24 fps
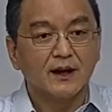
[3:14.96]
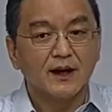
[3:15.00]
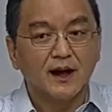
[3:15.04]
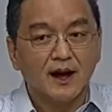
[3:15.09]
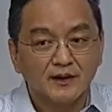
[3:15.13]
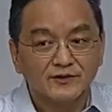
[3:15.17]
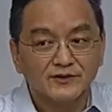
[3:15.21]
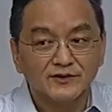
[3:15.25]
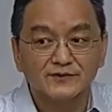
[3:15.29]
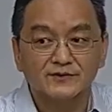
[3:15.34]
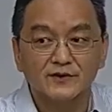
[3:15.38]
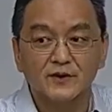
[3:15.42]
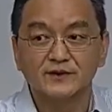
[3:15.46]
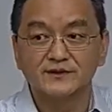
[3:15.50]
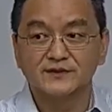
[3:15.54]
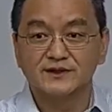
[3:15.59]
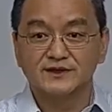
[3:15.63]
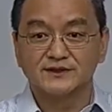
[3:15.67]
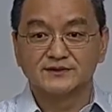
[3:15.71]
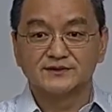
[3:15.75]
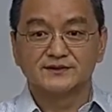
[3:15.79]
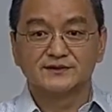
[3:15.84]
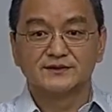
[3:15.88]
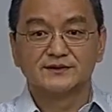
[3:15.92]
Out of all
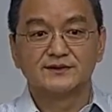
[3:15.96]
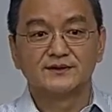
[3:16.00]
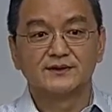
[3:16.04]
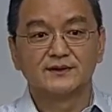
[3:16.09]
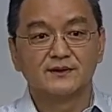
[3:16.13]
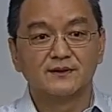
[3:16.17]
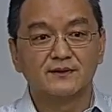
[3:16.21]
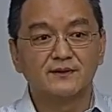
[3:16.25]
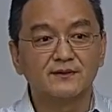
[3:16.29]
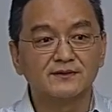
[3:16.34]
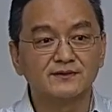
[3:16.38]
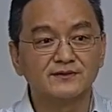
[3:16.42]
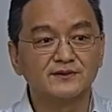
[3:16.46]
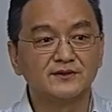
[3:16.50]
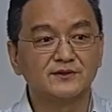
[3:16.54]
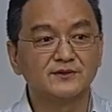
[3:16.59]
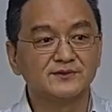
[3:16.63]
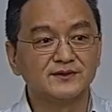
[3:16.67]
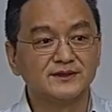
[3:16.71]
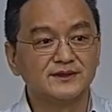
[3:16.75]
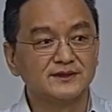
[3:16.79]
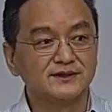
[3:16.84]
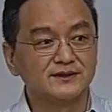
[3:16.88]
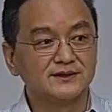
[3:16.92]
this, also
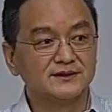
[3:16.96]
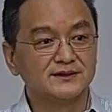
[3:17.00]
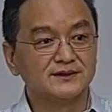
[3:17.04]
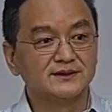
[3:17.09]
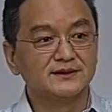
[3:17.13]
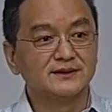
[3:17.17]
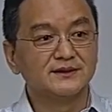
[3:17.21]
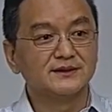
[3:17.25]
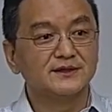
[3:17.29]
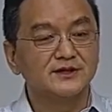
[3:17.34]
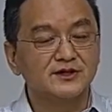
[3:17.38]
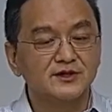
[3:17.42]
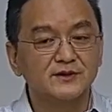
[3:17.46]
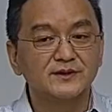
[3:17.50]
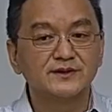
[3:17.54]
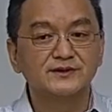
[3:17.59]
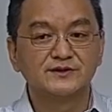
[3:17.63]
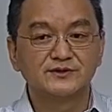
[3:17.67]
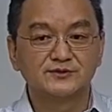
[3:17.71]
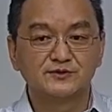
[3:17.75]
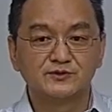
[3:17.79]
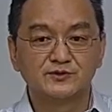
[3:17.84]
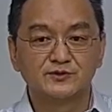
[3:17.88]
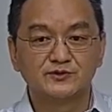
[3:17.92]
the
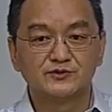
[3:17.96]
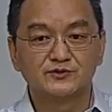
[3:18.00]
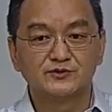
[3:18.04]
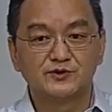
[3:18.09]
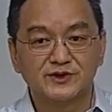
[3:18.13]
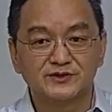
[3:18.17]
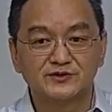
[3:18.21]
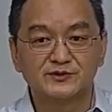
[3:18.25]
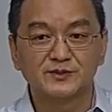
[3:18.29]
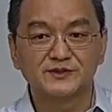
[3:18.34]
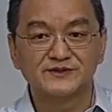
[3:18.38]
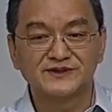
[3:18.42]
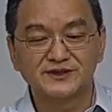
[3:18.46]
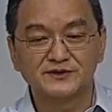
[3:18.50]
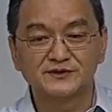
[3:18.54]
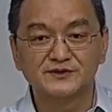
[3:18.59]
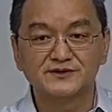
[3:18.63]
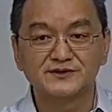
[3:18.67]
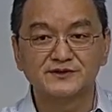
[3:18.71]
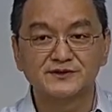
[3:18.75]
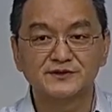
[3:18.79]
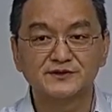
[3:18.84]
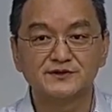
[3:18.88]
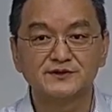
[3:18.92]
current
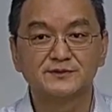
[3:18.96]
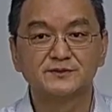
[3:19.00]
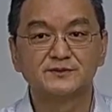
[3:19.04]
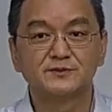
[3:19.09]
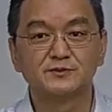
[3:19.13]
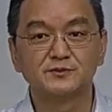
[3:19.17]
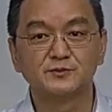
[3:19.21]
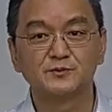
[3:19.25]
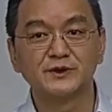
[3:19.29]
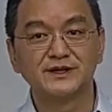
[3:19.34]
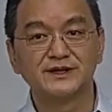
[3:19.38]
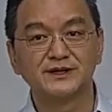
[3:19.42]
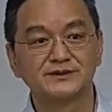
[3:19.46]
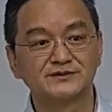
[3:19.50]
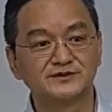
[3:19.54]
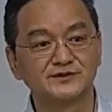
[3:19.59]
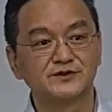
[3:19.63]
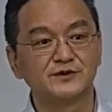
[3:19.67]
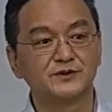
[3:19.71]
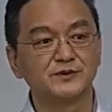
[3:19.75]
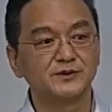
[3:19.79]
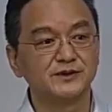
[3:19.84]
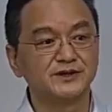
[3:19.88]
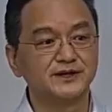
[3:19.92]
transportation system re
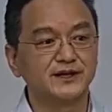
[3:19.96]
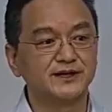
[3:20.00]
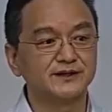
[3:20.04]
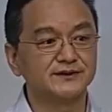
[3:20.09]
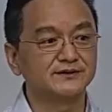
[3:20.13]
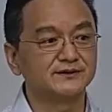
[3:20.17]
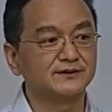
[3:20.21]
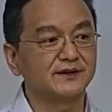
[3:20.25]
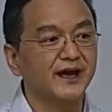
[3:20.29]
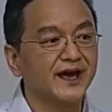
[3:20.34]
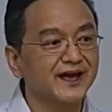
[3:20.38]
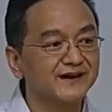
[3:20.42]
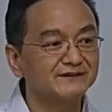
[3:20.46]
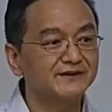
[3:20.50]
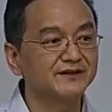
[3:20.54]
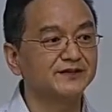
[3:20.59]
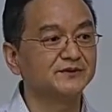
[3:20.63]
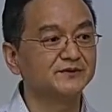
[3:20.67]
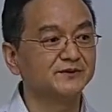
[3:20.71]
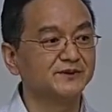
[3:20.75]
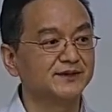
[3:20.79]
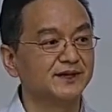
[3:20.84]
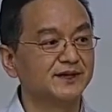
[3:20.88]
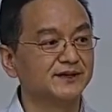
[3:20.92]
still relies,
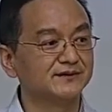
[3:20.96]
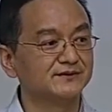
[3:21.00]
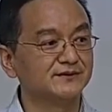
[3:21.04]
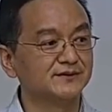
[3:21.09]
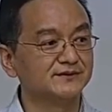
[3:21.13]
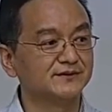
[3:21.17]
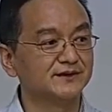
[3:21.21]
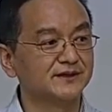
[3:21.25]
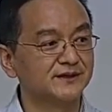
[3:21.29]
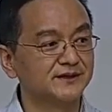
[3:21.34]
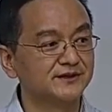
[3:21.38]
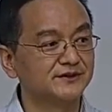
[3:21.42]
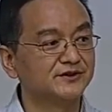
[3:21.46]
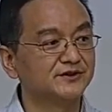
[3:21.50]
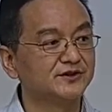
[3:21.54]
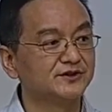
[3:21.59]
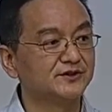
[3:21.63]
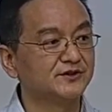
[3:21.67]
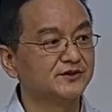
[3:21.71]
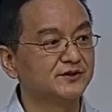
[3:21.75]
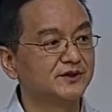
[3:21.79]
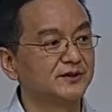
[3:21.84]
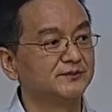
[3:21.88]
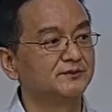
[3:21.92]
heavily relies on the
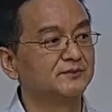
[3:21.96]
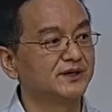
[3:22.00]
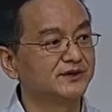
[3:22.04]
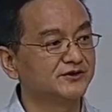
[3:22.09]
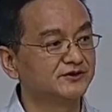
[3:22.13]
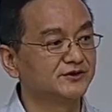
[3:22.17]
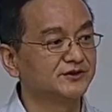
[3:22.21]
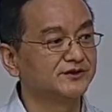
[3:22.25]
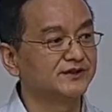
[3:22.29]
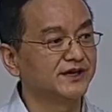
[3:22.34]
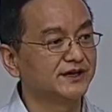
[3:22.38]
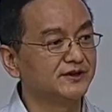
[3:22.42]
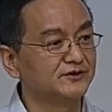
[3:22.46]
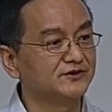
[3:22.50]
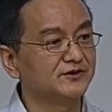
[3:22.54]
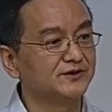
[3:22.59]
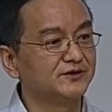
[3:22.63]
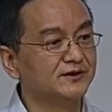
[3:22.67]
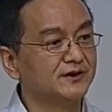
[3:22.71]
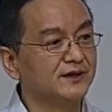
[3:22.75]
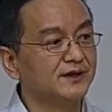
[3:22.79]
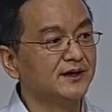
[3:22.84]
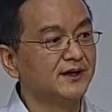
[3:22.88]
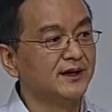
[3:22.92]
internal combustion
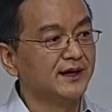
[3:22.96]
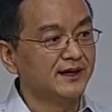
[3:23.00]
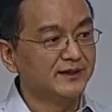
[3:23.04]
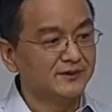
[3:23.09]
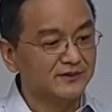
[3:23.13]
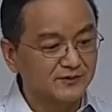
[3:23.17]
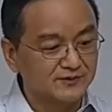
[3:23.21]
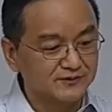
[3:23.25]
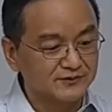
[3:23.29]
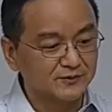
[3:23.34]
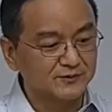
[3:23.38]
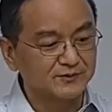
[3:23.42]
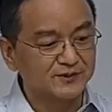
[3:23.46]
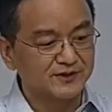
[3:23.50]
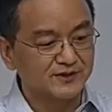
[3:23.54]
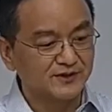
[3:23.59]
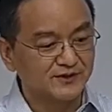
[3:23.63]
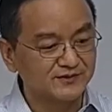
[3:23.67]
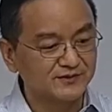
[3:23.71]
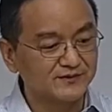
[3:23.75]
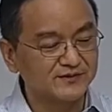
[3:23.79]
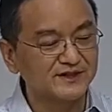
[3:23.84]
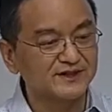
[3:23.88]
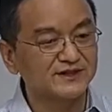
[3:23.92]
engine, and also
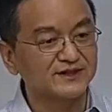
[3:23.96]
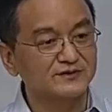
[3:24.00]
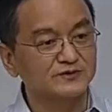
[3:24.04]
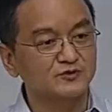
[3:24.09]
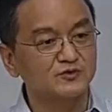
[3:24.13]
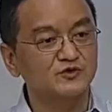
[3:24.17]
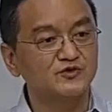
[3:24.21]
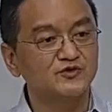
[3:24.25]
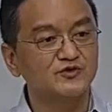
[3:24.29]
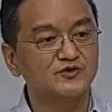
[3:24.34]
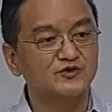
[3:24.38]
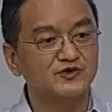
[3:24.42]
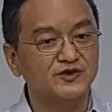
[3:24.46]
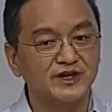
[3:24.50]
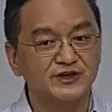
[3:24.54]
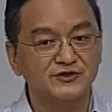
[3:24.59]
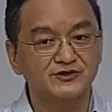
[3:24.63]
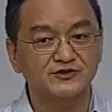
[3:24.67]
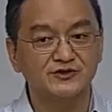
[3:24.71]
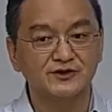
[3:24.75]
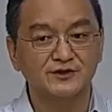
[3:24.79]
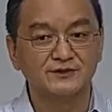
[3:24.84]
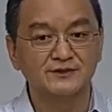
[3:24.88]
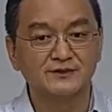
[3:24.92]
because of the
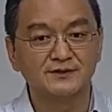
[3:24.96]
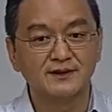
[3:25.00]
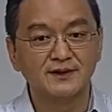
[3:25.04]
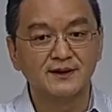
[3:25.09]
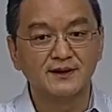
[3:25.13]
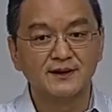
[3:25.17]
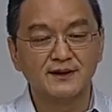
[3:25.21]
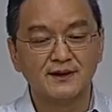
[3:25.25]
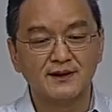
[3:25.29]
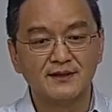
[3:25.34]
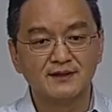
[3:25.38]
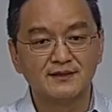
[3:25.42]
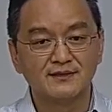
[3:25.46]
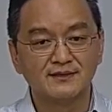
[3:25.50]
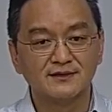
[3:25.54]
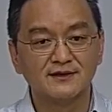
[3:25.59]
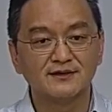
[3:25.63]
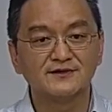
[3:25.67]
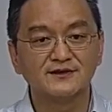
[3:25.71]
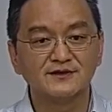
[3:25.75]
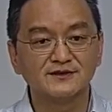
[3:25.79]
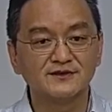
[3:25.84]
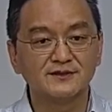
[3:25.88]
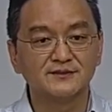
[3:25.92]
congestion, the
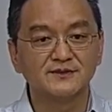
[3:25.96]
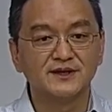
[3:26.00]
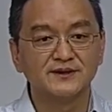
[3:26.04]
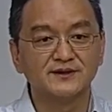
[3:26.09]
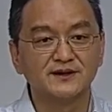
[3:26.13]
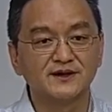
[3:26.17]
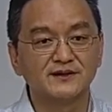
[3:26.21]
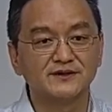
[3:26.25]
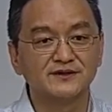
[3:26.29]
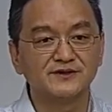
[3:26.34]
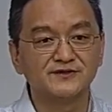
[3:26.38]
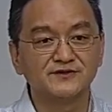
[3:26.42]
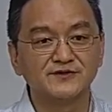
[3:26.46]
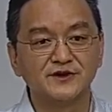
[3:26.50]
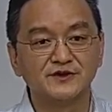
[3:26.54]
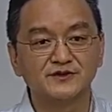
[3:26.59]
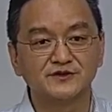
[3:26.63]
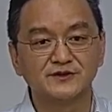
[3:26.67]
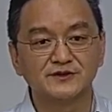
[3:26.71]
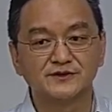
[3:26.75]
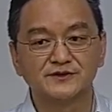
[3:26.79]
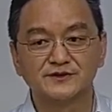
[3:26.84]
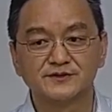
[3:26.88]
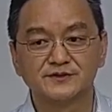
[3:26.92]
system are not
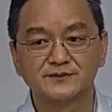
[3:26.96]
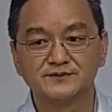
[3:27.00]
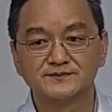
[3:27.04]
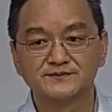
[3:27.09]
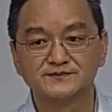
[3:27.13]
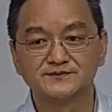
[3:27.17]
efficient.